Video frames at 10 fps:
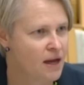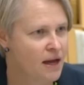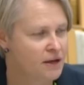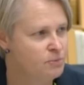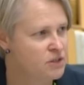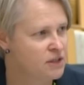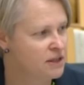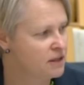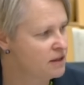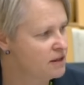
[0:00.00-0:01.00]
And in
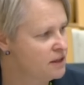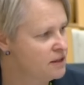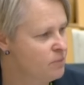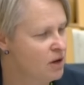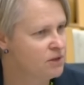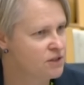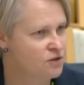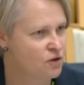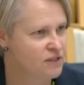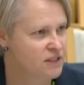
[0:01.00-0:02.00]
particular, in the Public
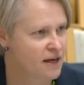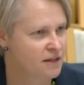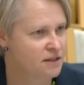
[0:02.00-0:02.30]
Service Act,